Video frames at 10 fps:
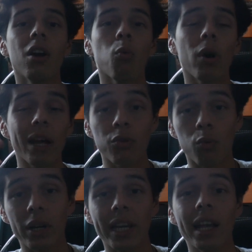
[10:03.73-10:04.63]
what I
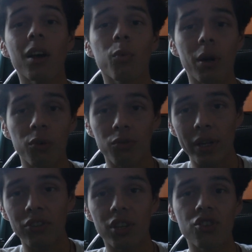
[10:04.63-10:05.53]
was working on, what I was
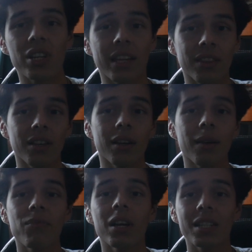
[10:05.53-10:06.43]
researching and the